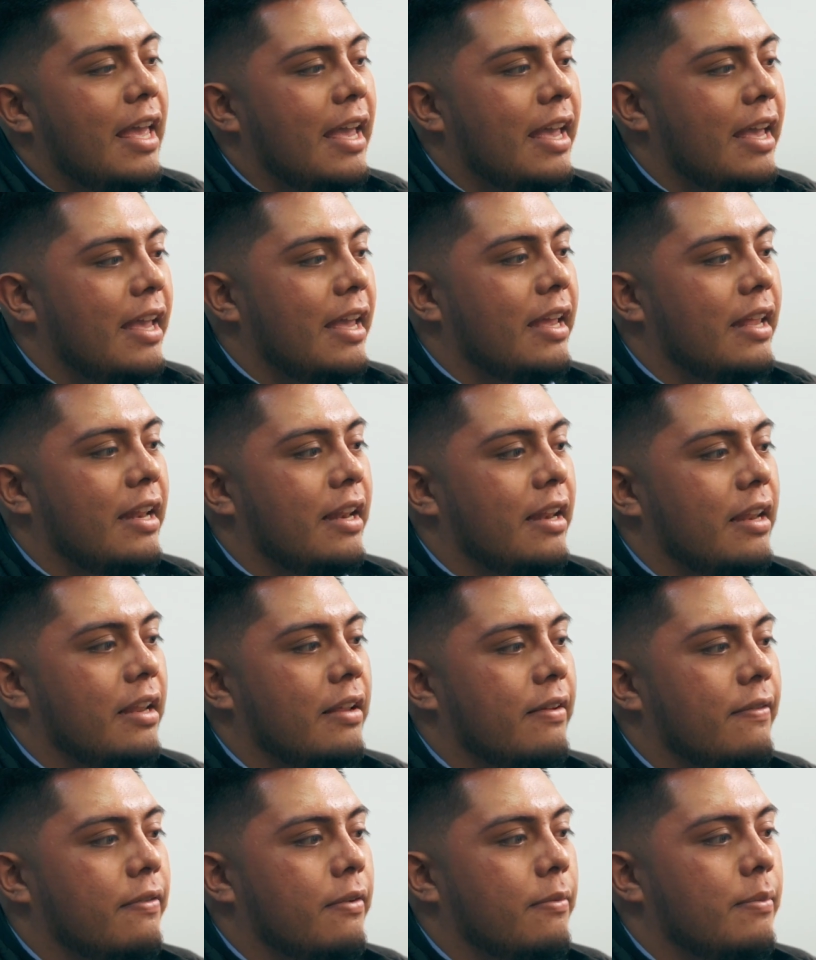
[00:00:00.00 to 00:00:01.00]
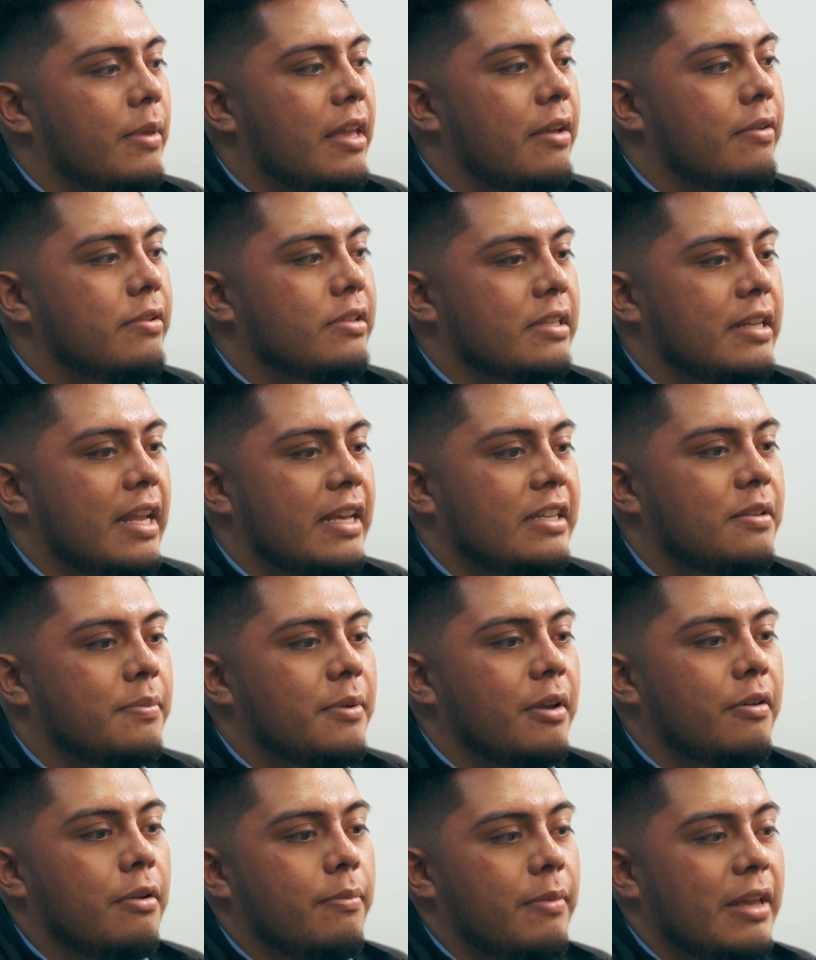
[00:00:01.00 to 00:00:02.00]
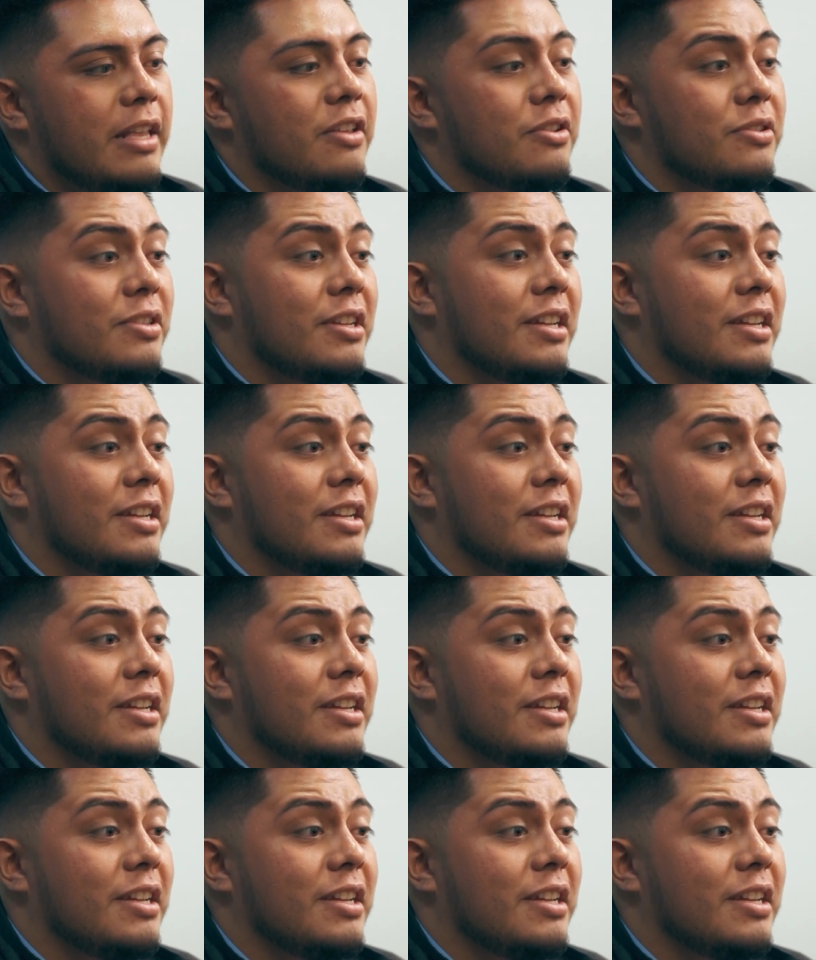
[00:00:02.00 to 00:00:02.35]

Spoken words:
And for me, it was nice to be able to make those